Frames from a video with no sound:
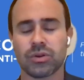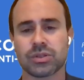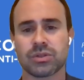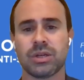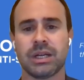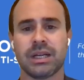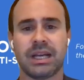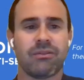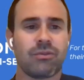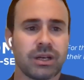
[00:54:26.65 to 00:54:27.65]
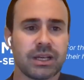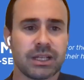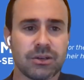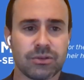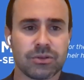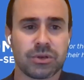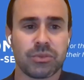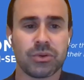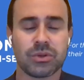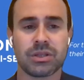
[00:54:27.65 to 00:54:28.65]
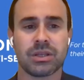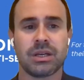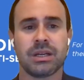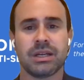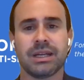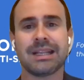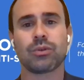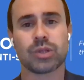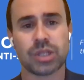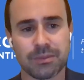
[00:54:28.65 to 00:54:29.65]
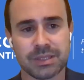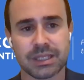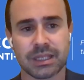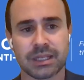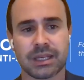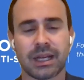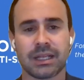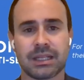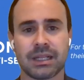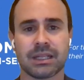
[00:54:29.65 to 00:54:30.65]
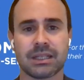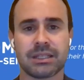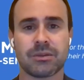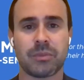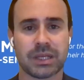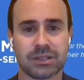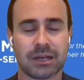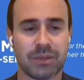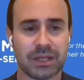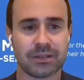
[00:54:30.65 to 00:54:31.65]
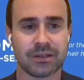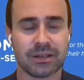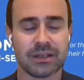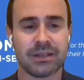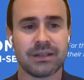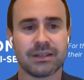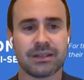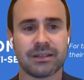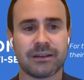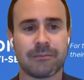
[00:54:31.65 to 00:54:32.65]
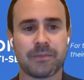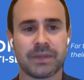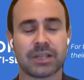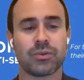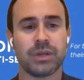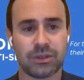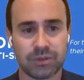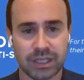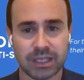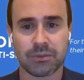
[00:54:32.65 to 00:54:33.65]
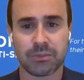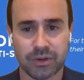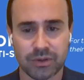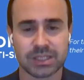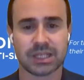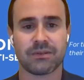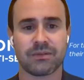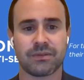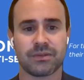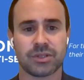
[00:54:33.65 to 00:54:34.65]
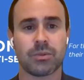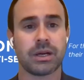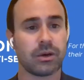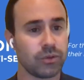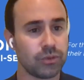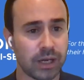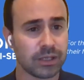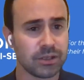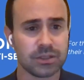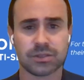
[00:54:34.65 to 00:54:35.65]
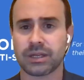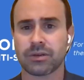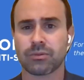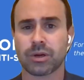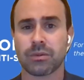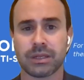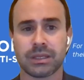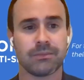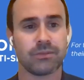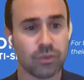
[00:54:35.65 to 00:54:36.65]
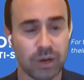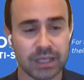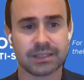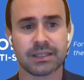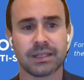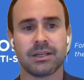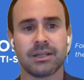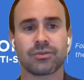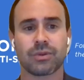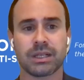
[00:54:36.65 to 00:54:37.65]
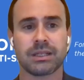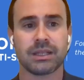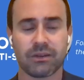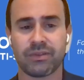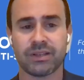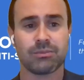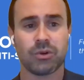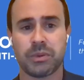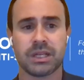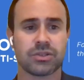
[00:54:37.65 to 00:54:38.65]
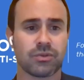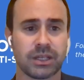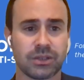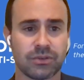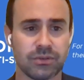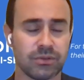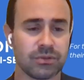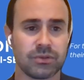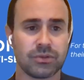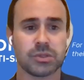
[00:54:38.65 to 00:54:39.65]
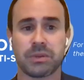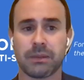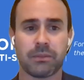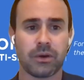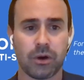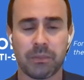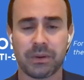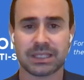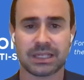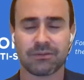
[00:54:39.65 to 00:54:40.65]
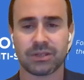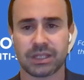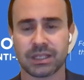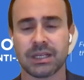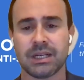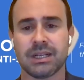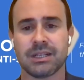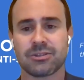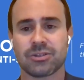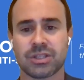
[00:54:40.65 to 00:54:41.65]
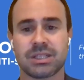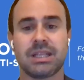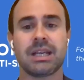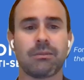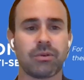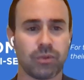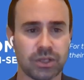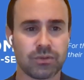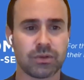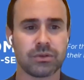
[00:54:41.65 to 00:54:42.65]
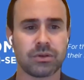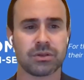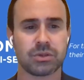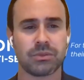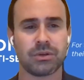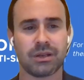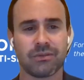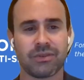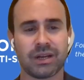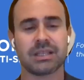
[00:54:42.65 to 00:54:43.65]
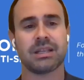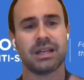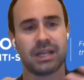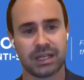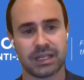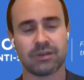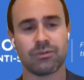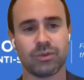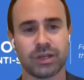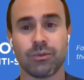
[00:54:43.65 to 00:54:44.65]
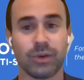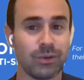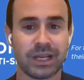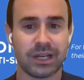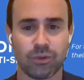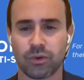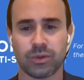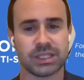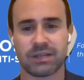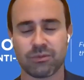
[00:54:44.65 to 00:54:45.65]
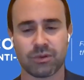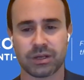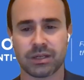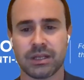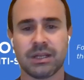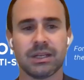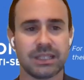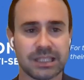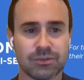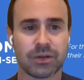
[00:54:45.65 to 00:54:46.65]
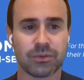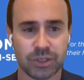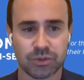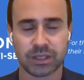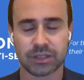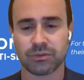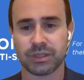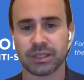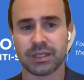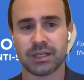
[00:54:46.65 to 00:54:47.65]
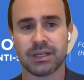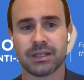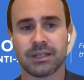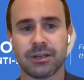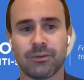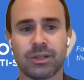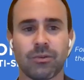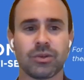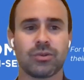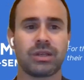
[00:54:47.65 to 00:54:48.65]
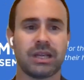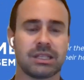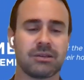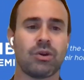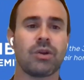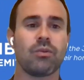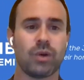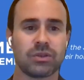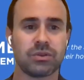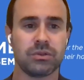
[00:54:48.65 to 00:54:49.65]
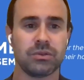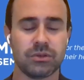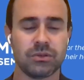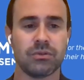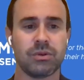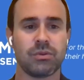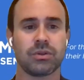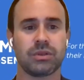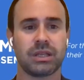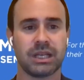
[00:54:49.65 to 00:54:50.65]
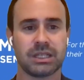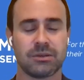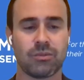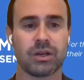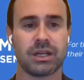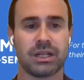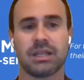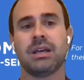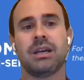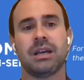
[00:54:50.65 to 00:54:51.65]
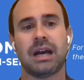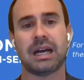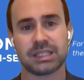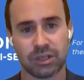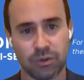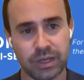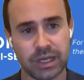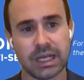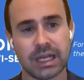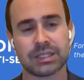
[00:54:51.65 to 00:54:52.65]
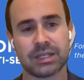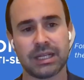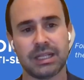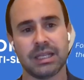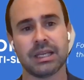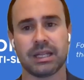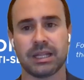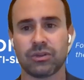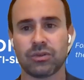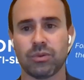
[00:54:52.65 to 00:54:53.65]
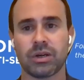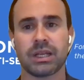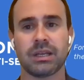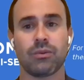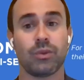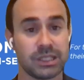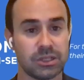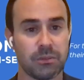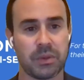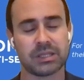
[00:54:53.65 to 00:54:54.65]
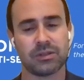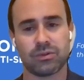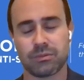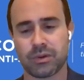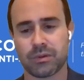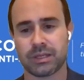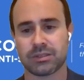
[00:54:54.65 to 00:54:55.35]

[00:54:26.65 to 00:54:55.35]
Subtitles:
So everyone can contribute into something. And I think that is a personal battle that we need to take upon ourselves. Someone are good writers, so I recommend them to write in their Facebook page, to write to newspaper, op-eds and everything. So just think about what you want to contribute in the fight, and then we can work with everyone. This is what we try to be. We don't want to tell someone what to do. We want to take someone that has a willing, as an idea, and then to work it with the person to implement.